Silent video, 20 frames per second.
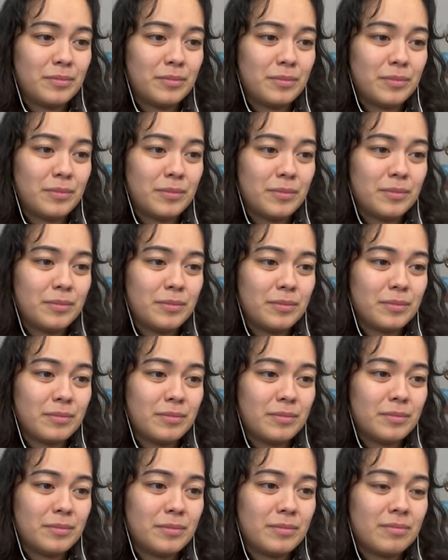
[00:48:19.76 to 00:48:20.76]

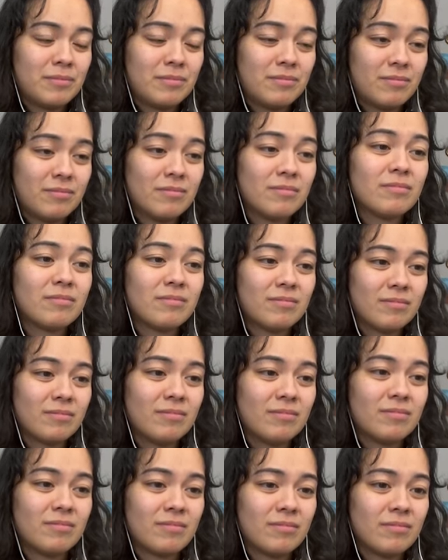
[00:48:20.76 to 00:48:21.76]

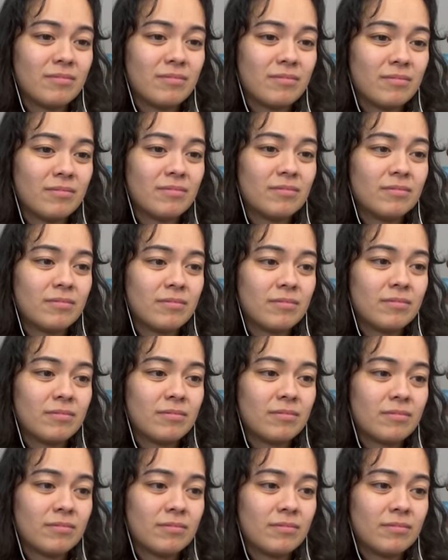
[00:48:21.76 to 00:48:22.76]

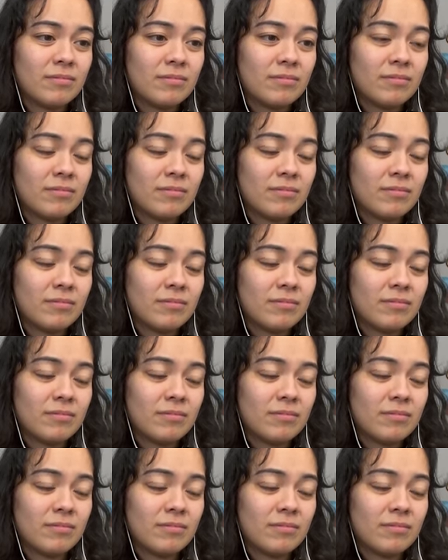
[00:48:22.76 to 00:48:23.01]
This person isn't speaking.